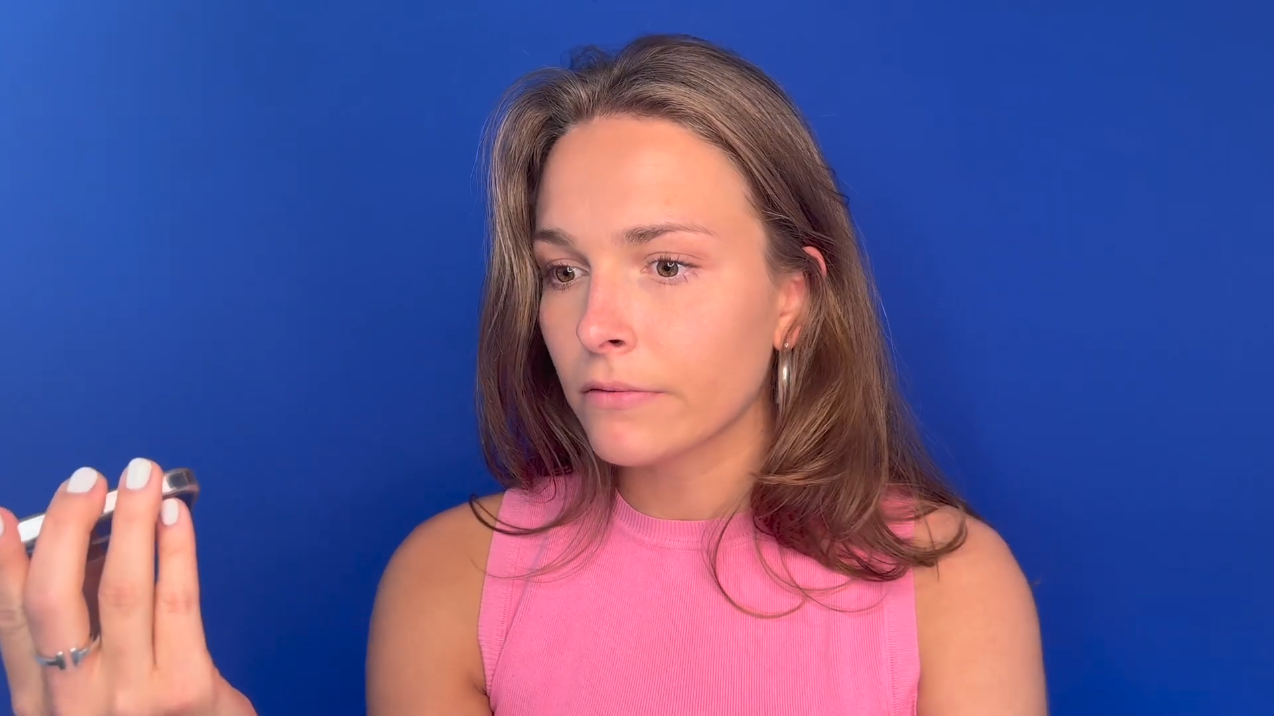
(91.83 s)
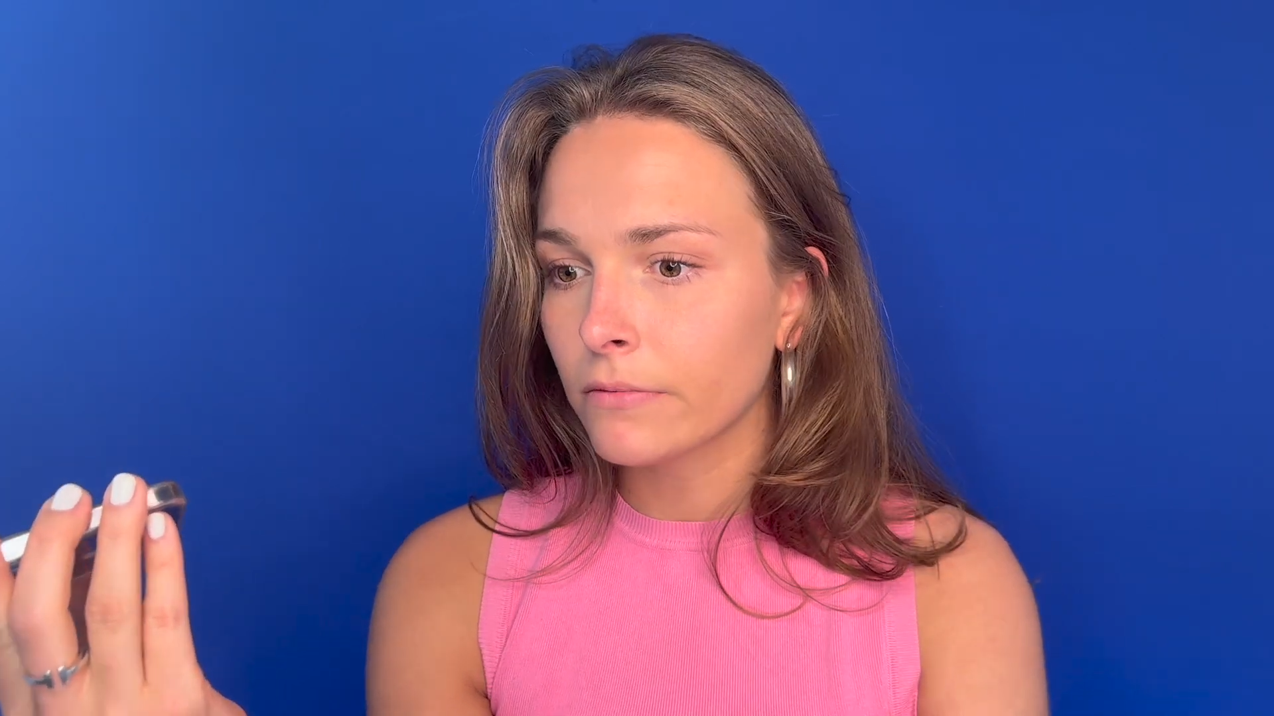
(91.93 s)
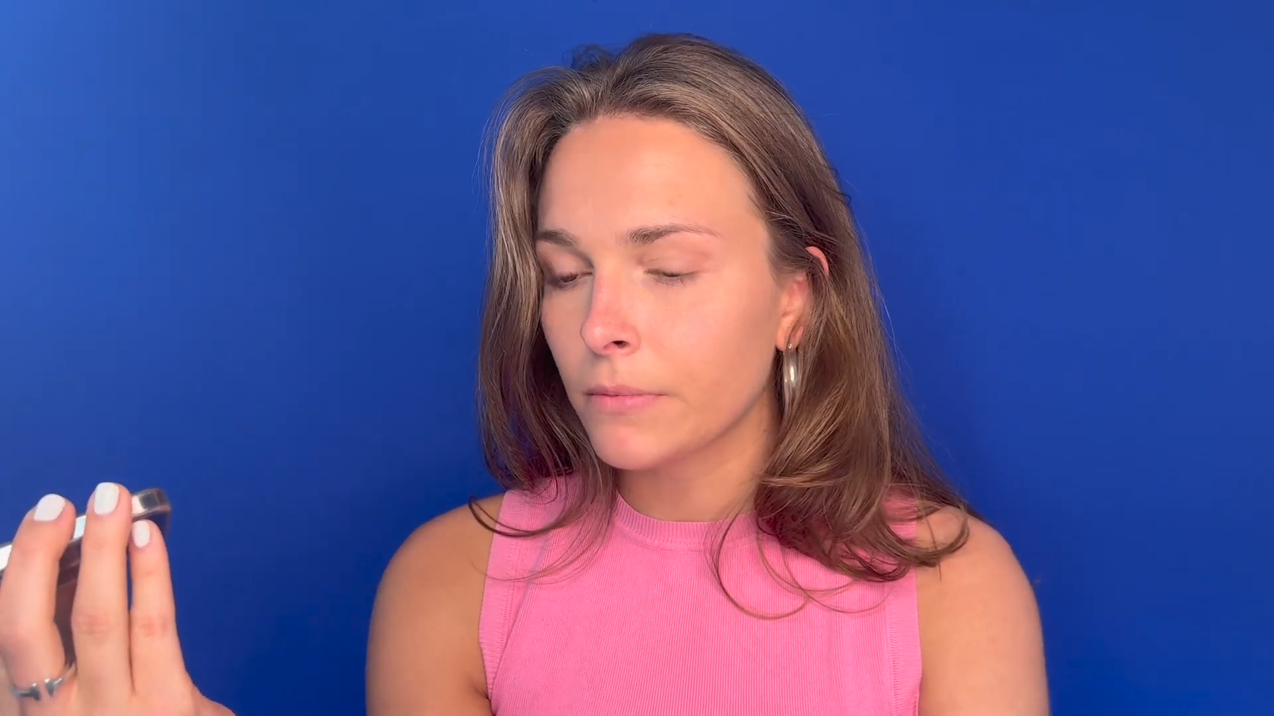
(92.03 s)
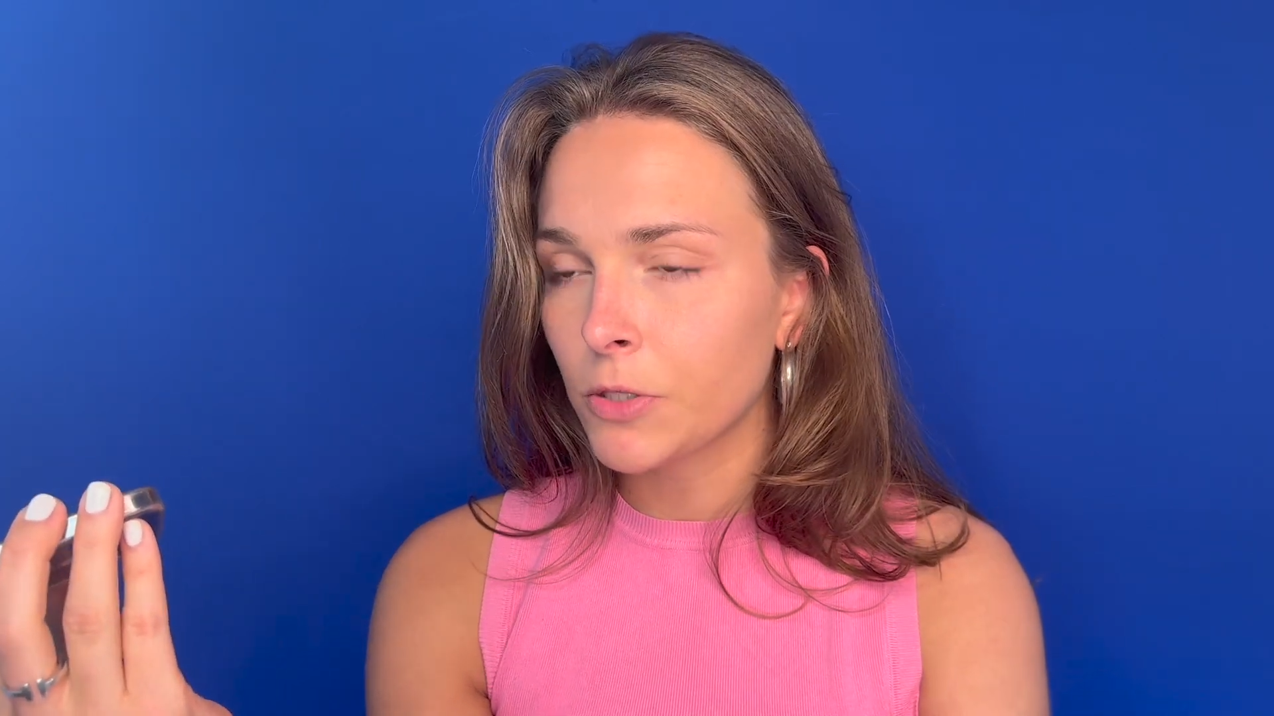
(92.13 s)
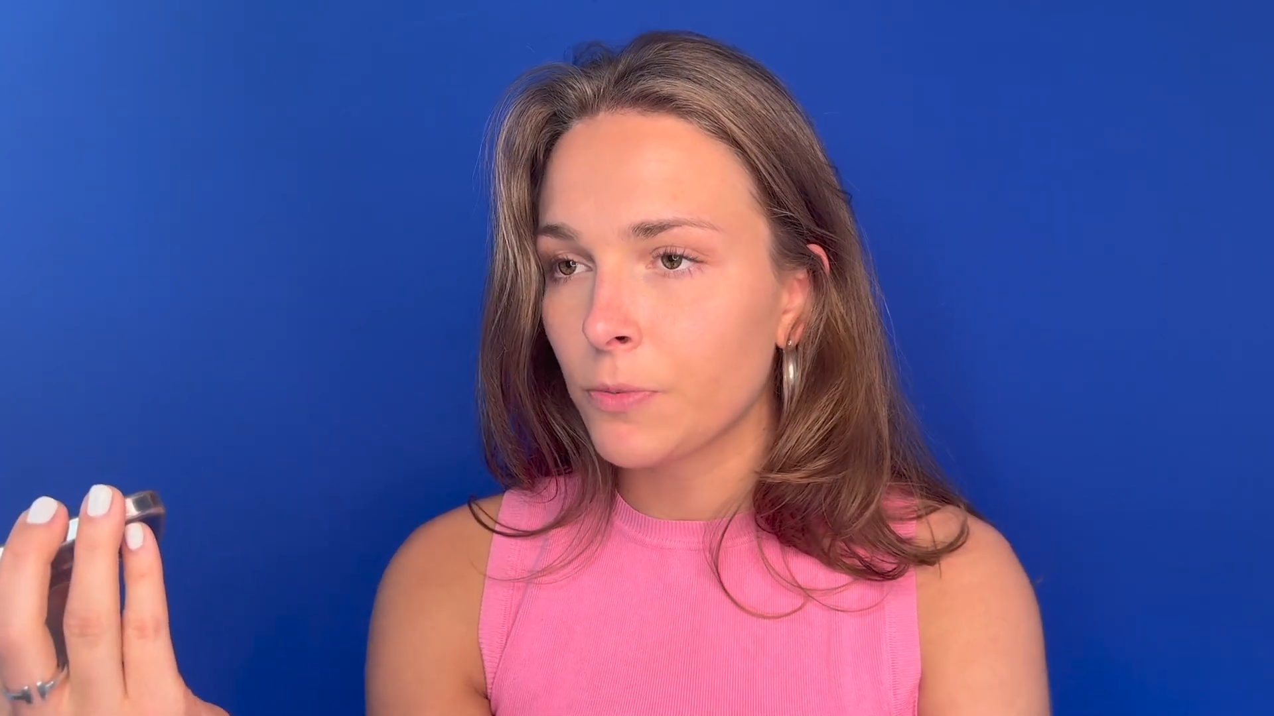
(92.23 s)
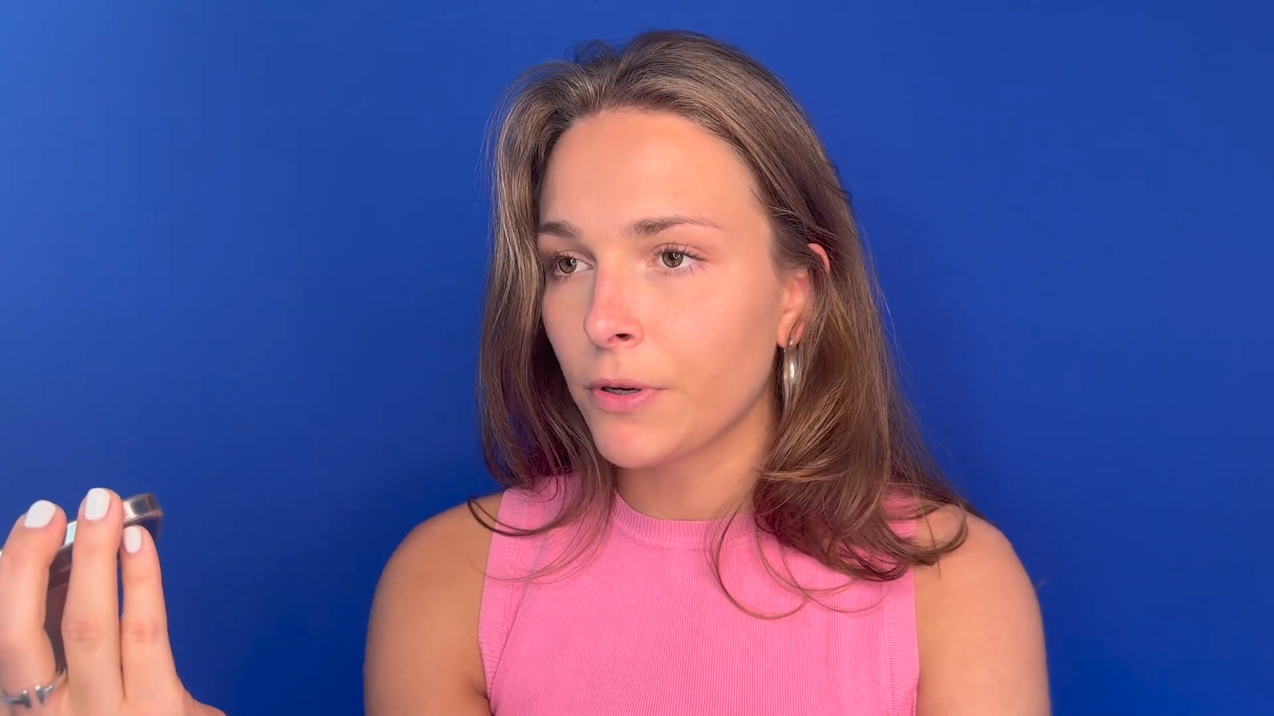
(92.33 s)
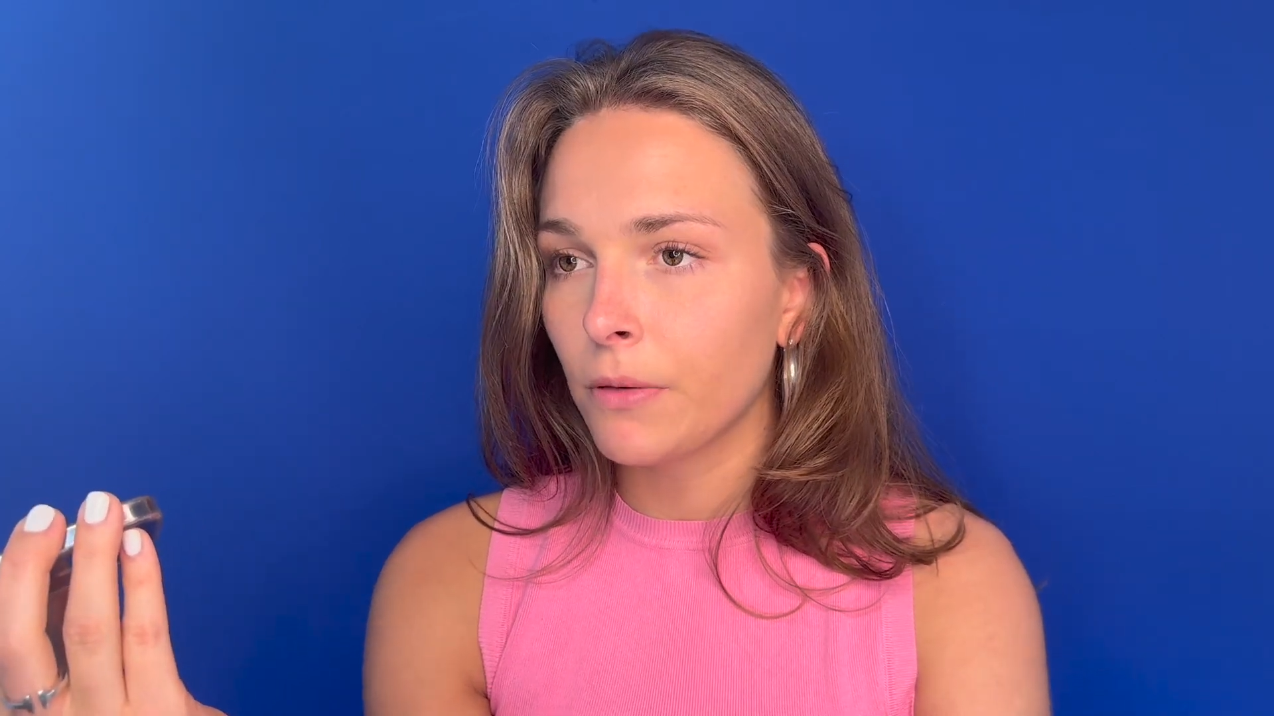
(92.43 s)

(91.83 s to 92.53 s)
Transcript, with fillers: I mean, she barely